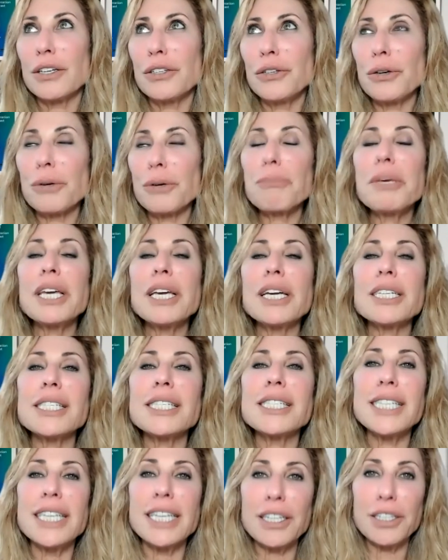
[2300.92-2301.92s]
your being a
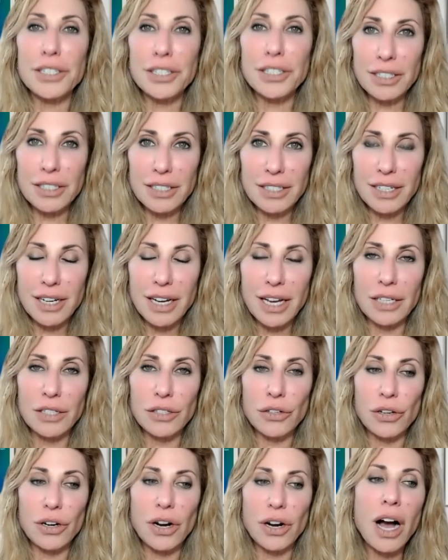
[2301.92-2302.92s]
seeker
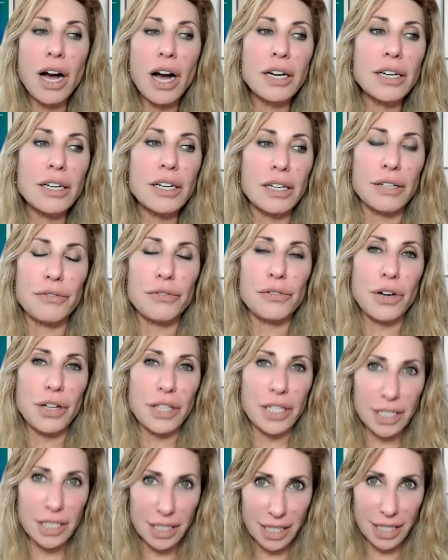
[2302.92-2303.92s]
and your hunger for
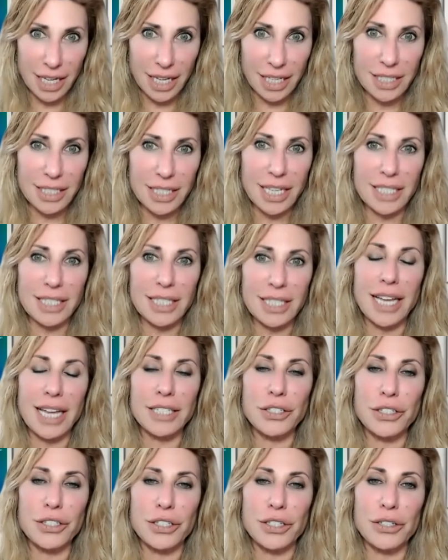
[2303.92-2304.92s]
all these things has
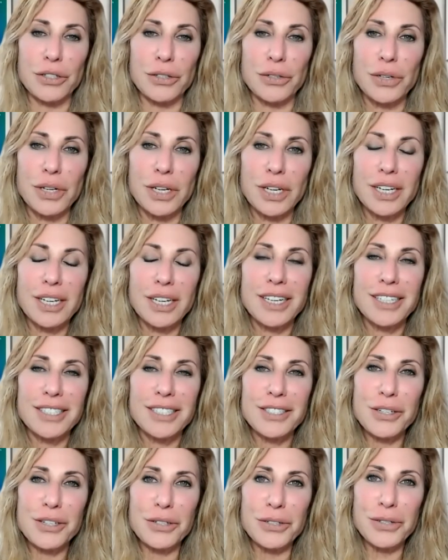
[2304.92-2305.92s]
led you
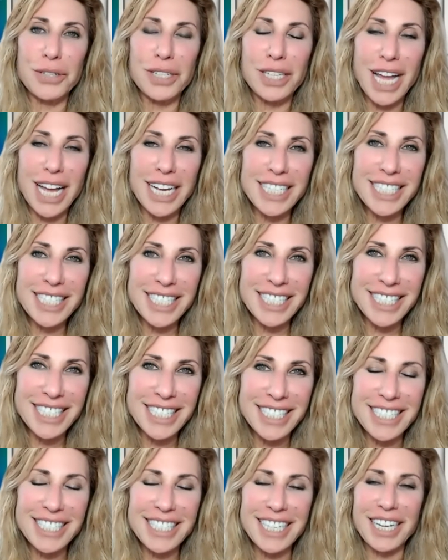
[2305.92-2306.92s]
to a
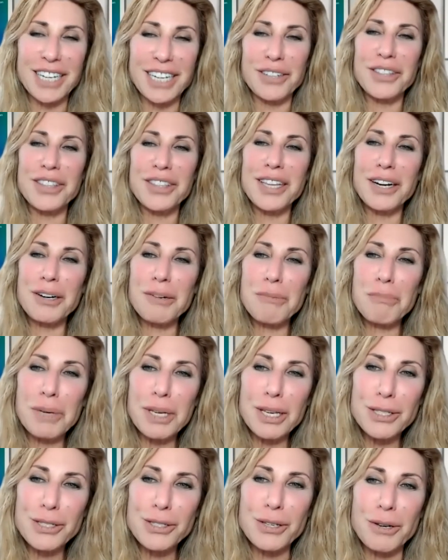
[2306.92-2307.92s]
license in
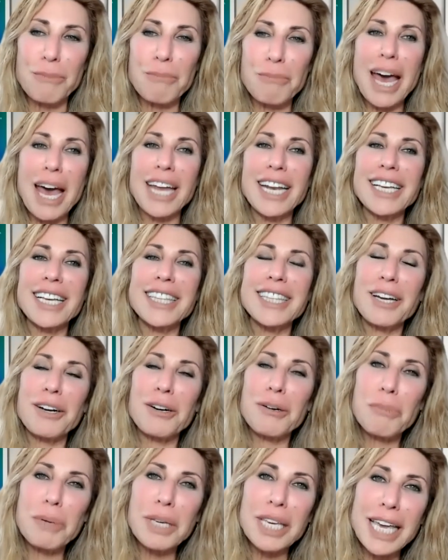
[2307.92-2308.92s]
psychotherapy, somatic
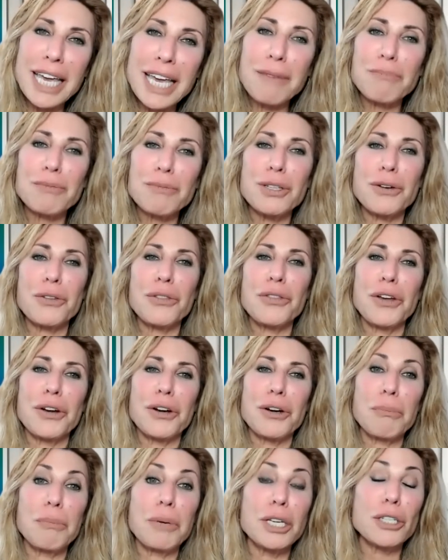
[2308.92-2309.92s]
therapy,
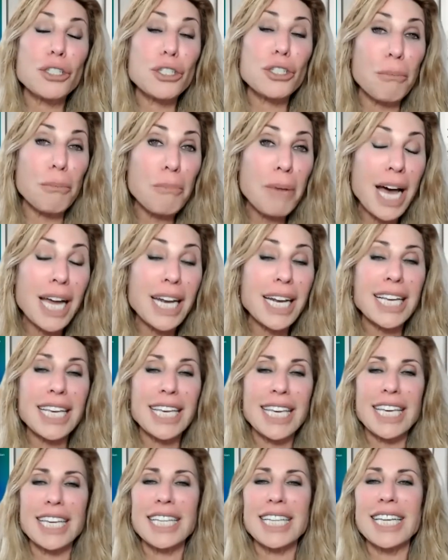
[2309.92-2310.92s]
hypnotherapy, shamanic
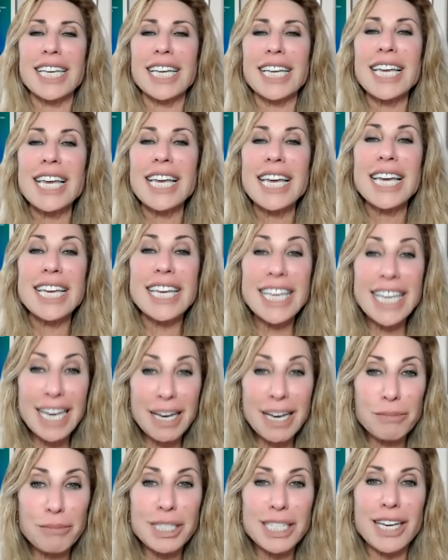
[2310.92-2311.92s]
healing,
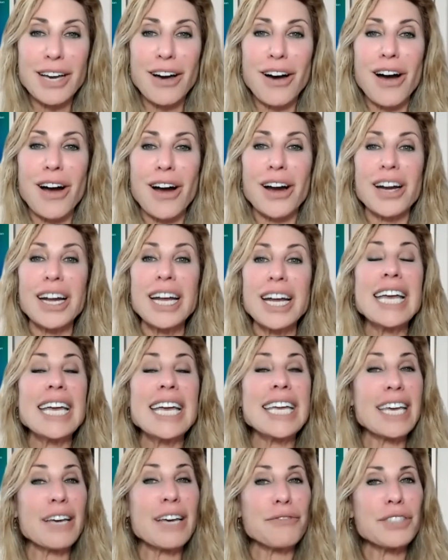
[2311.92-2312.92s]
EMDR,
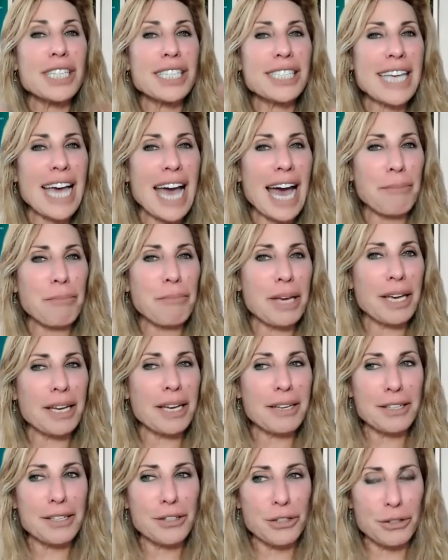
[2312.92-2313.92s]
EFT
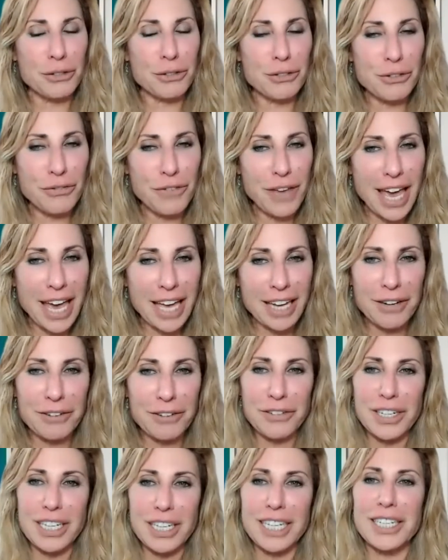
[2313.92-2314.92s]
tapping, huge fan
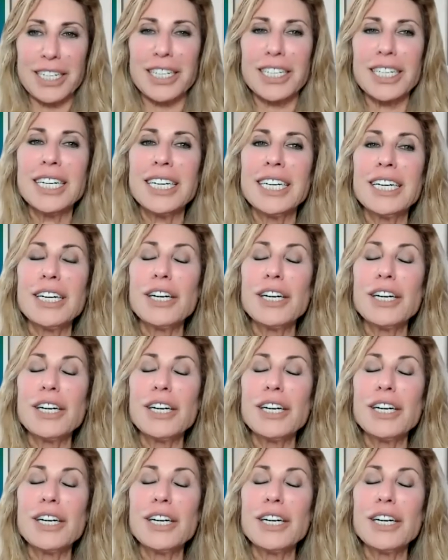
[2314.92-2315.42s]
over here,